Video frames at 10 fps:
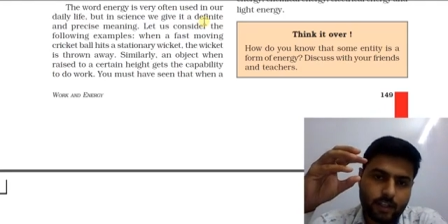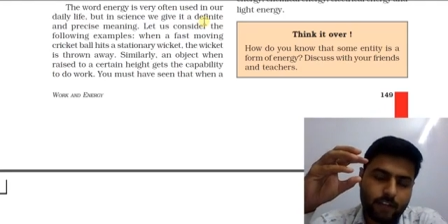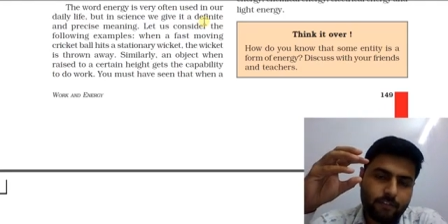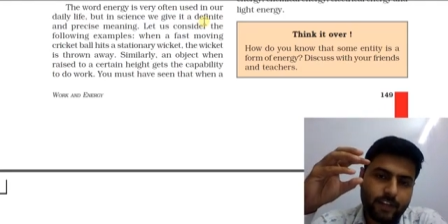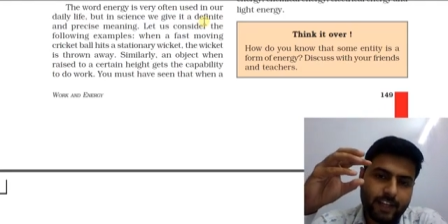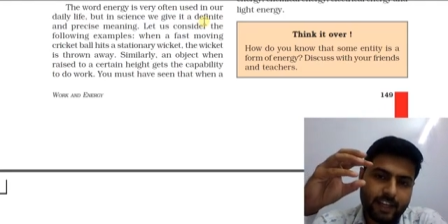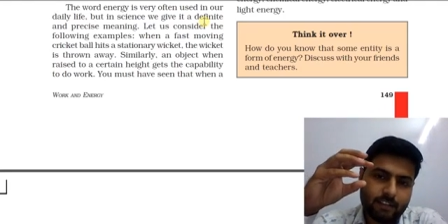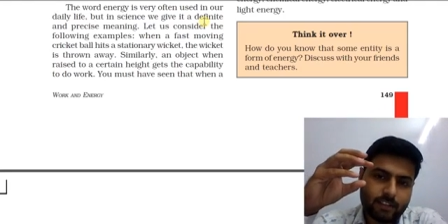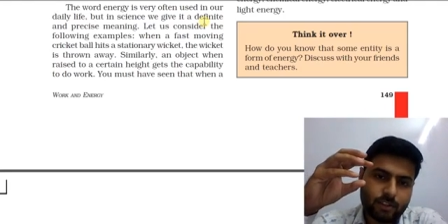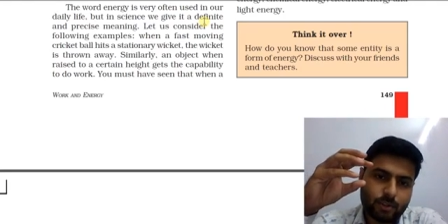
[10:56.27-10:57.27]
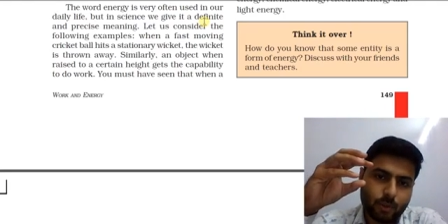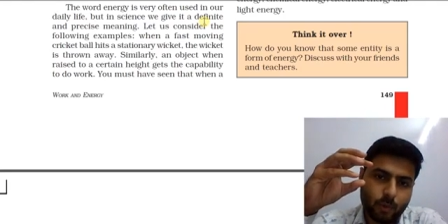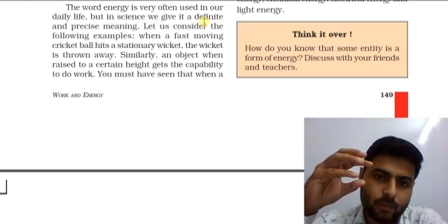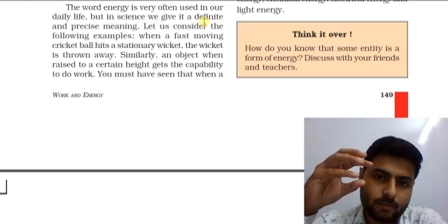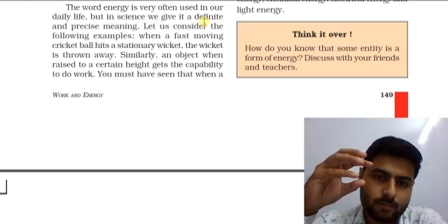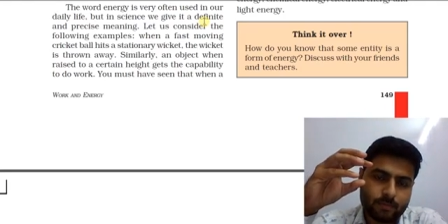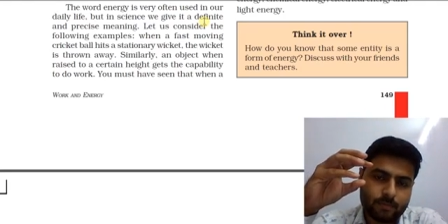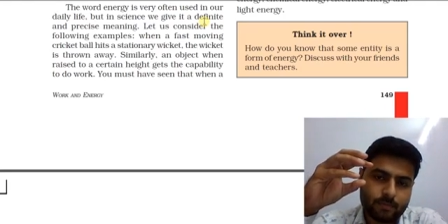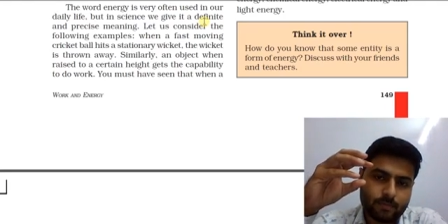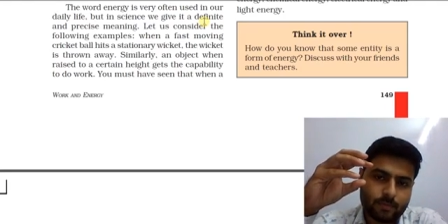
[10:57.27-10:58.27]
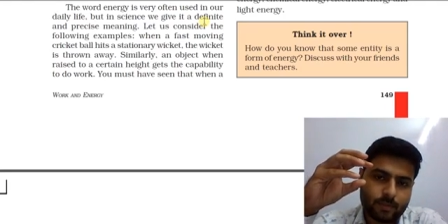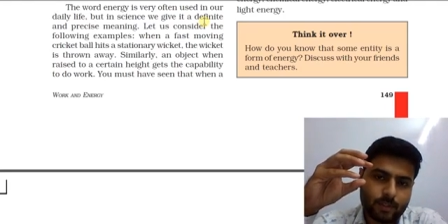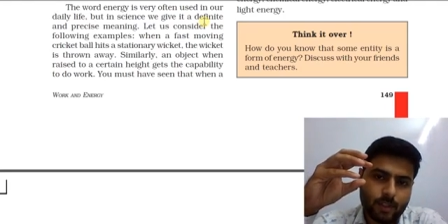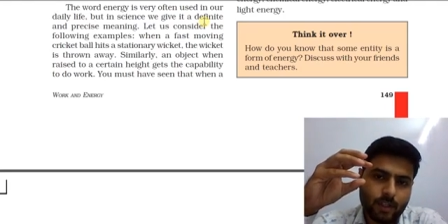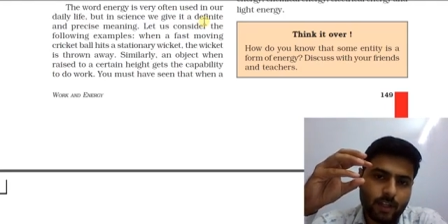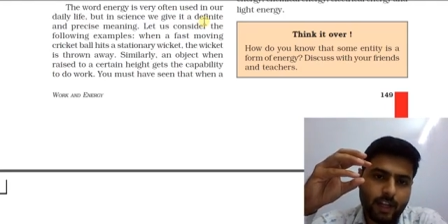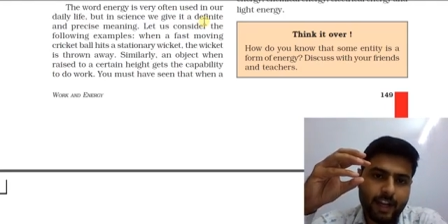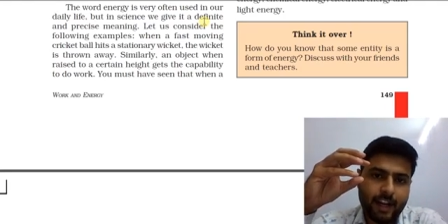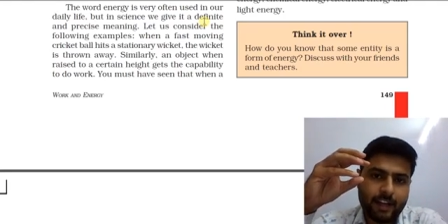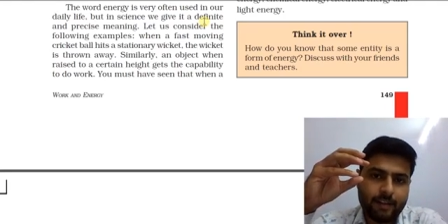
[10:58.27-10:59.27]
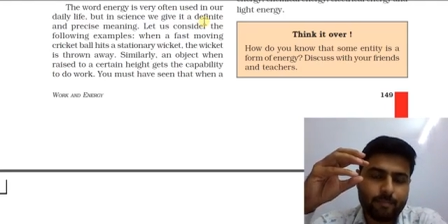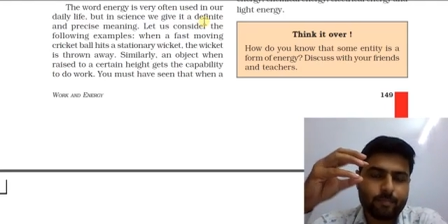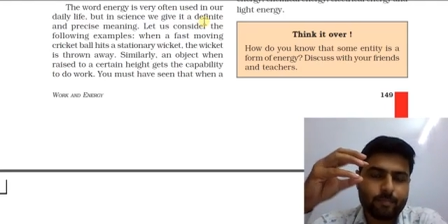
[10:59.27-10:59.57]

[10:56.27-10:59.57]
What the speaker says: If we take one stone and